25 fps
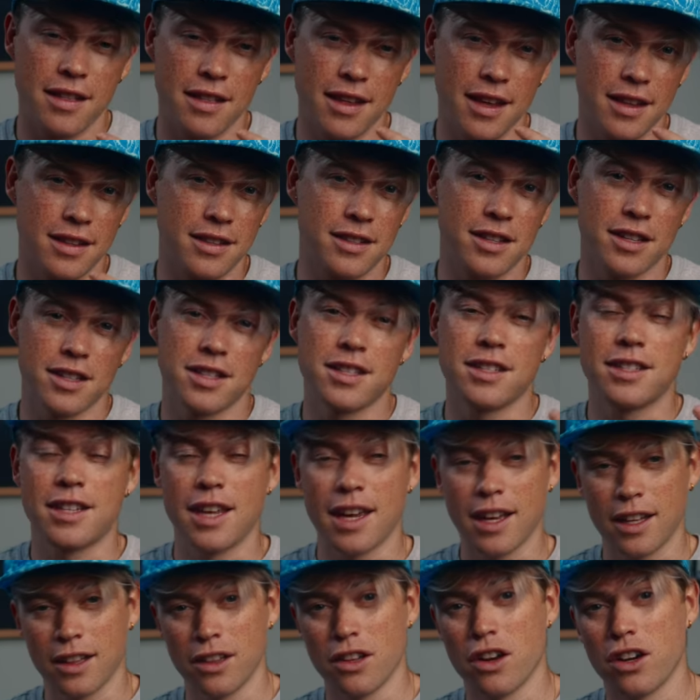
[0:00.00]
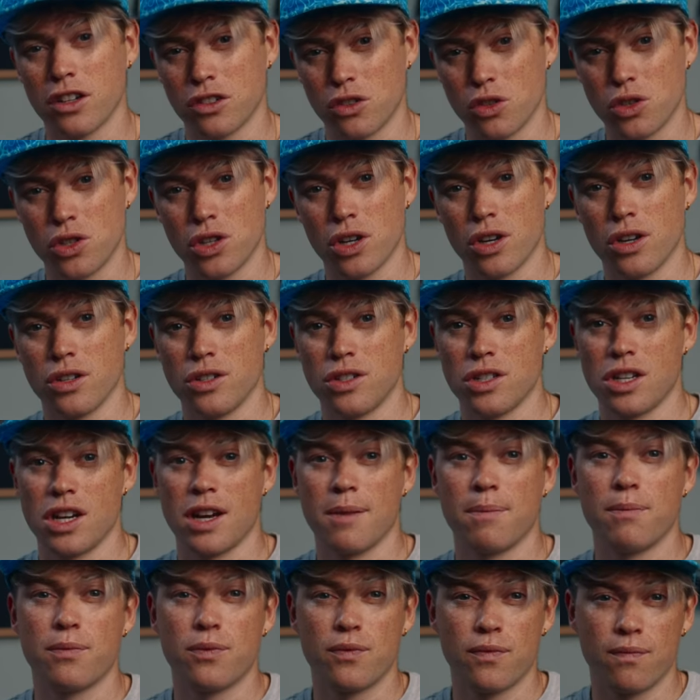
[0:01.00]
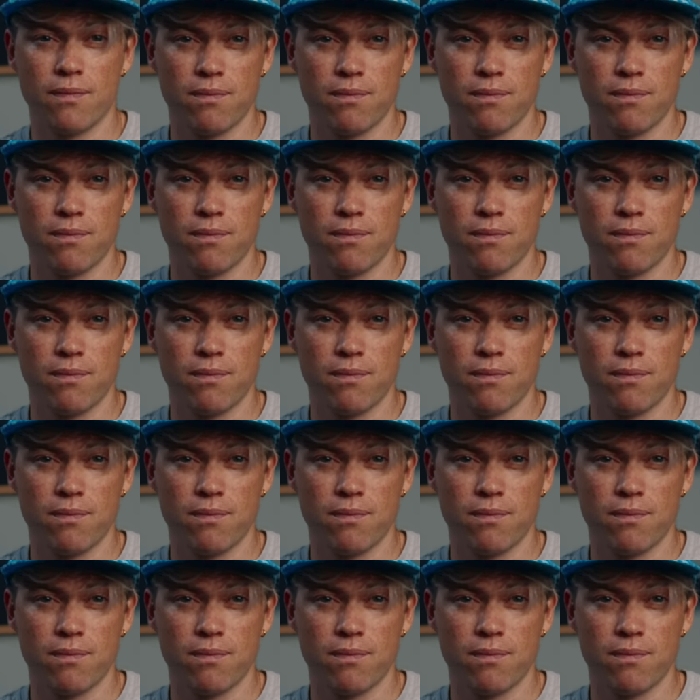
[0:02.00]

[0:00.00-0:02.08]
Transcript: it doesn't take long to charge it up